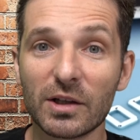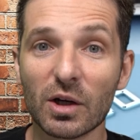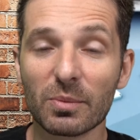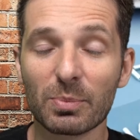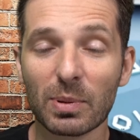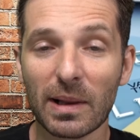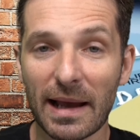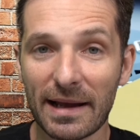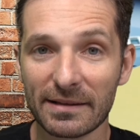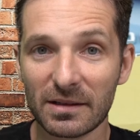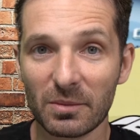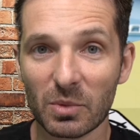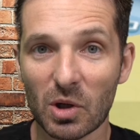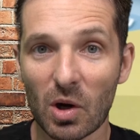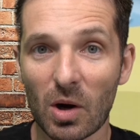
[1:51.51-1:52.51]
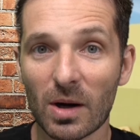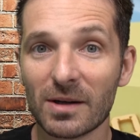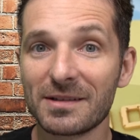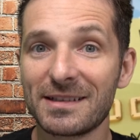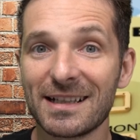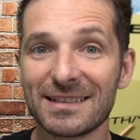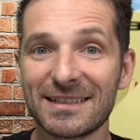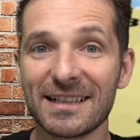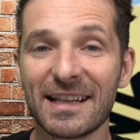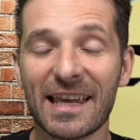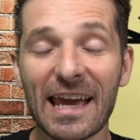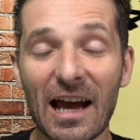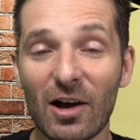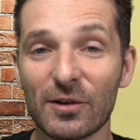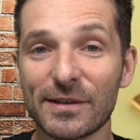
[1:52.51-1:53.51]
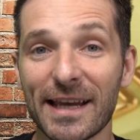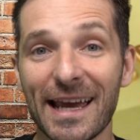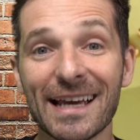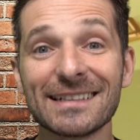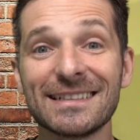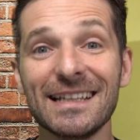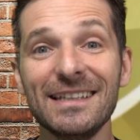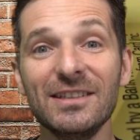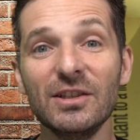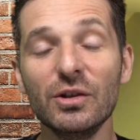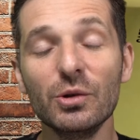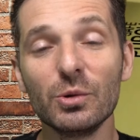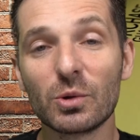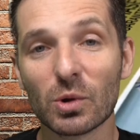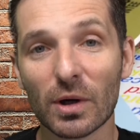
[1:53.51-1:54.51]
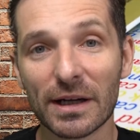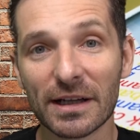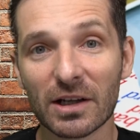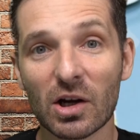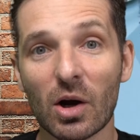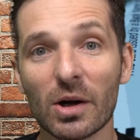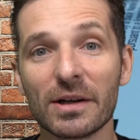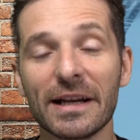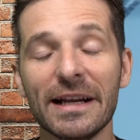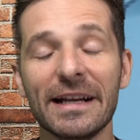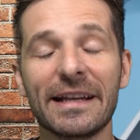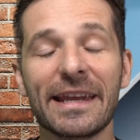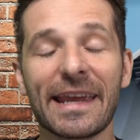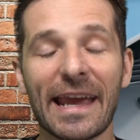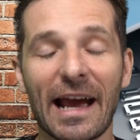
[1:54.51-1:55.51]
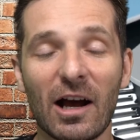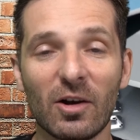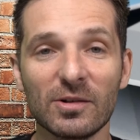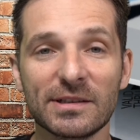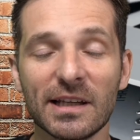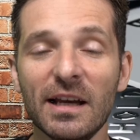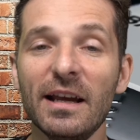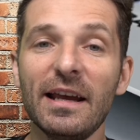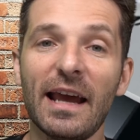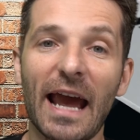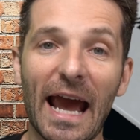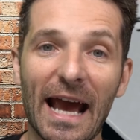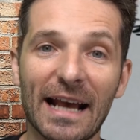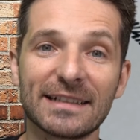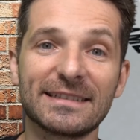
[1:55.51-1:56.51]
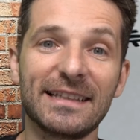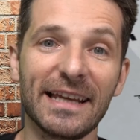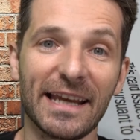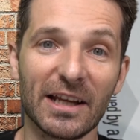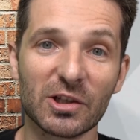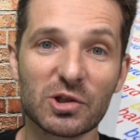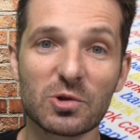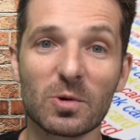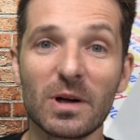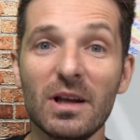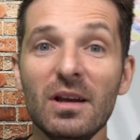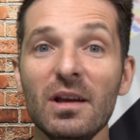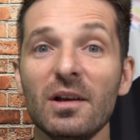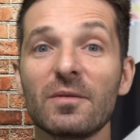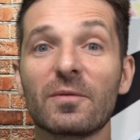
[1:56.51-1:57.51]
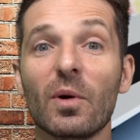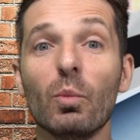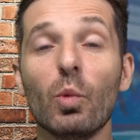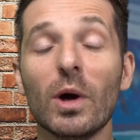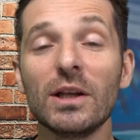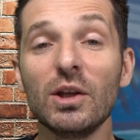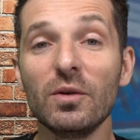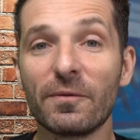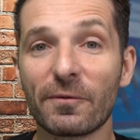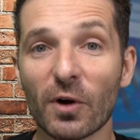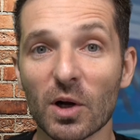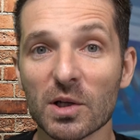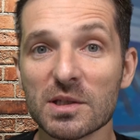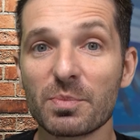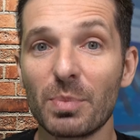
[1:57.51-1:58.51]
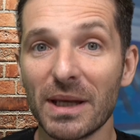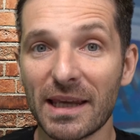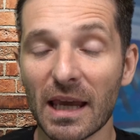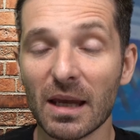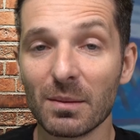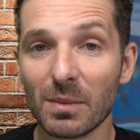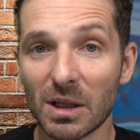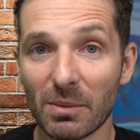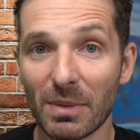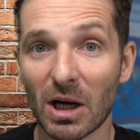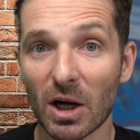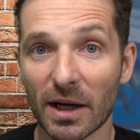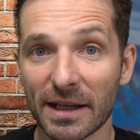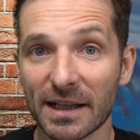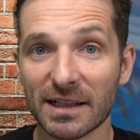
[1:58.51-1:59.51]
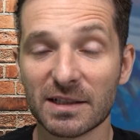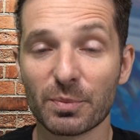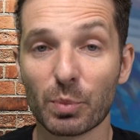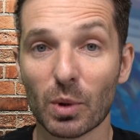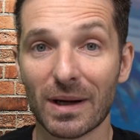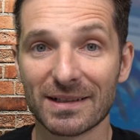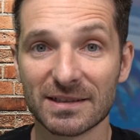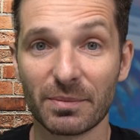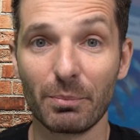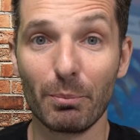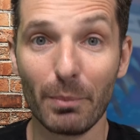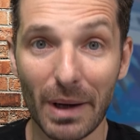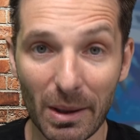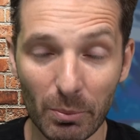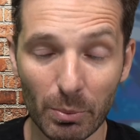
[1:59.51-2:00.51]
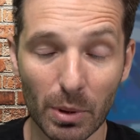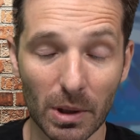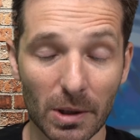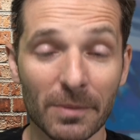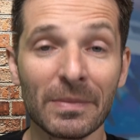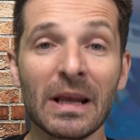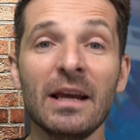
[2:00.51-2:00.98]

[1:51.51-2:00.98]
Your Platinum card doesn't count as a new credit card. It counts as the history from when you first became an American Express member.